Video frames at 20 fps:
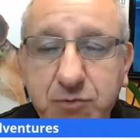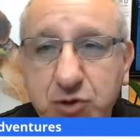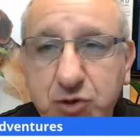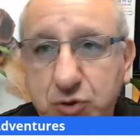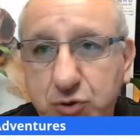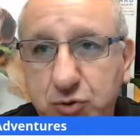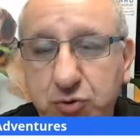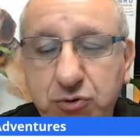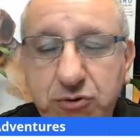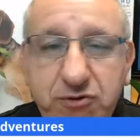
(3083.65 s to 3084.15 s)

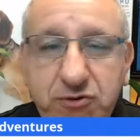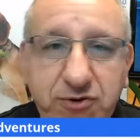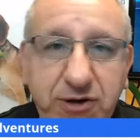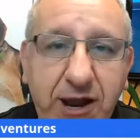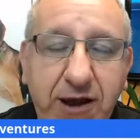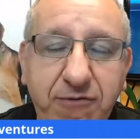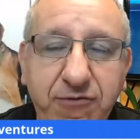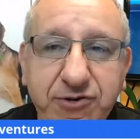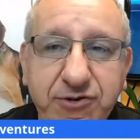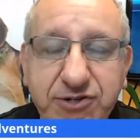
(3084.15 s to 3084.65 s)
2-3
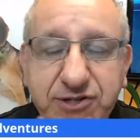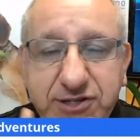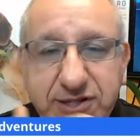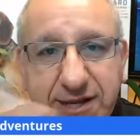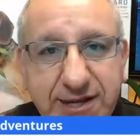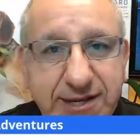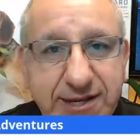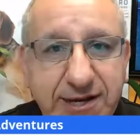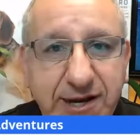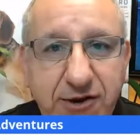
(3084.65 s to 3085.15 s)
hours,
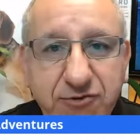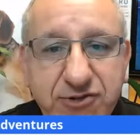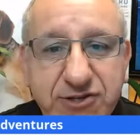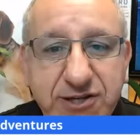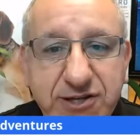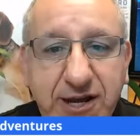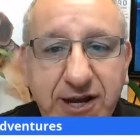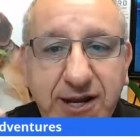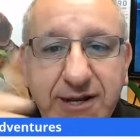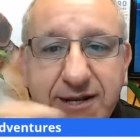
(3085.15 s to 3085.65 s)
take it
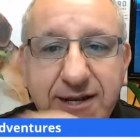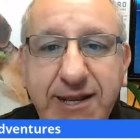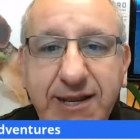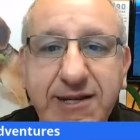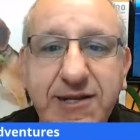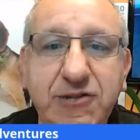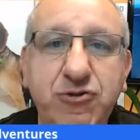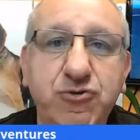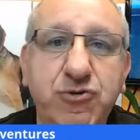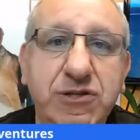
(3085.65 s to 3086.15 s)
outside, let
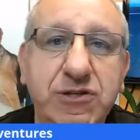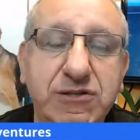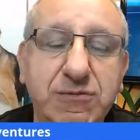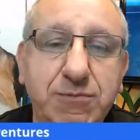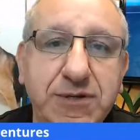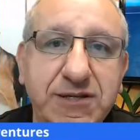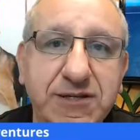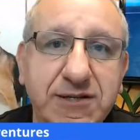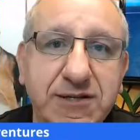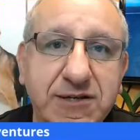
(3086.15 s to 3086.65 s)
it do its
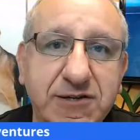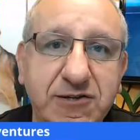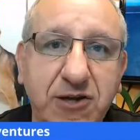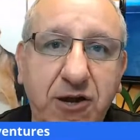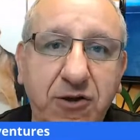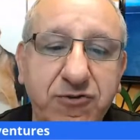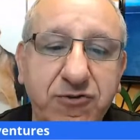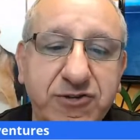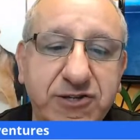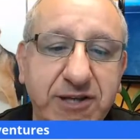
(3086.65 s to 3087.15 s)
business
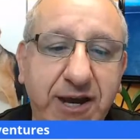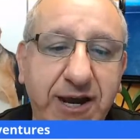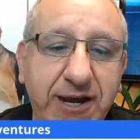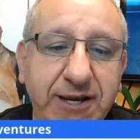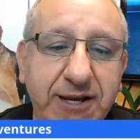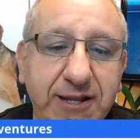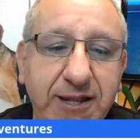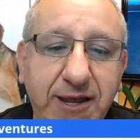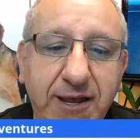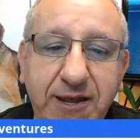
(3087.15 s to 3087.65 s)
outside.